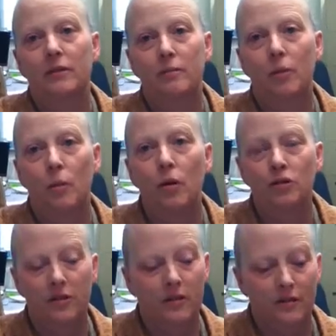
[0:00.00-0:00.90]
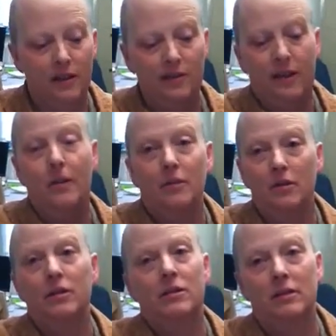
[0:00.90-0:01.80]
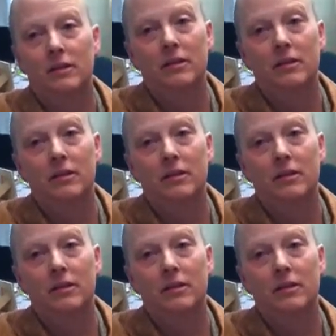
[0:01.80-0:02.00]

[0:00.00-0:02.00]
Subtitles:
proportions of these chemicals,